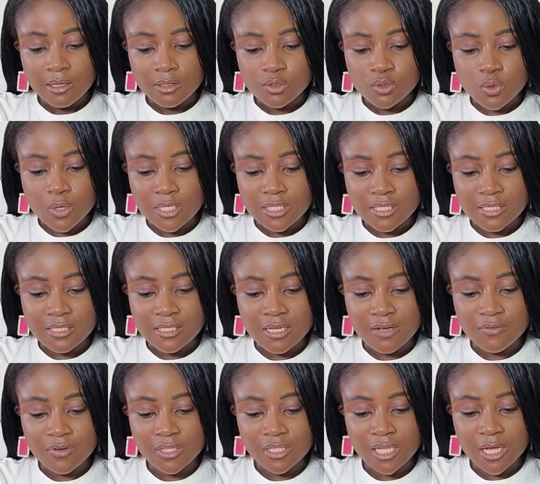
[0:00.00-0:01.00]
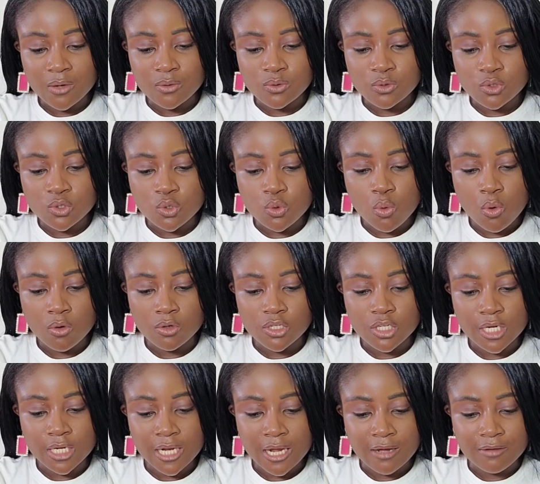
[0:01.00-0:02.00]

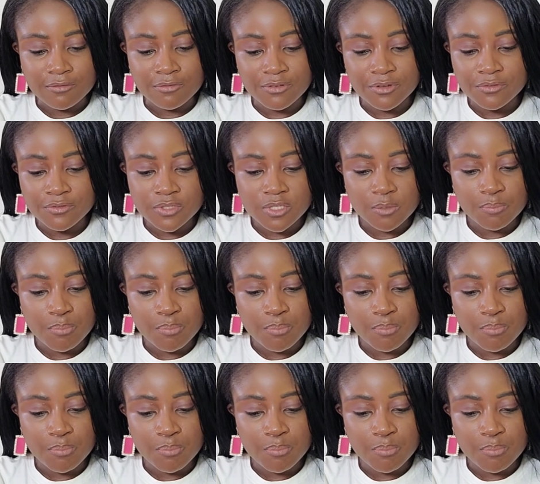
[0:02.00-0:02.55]
27,250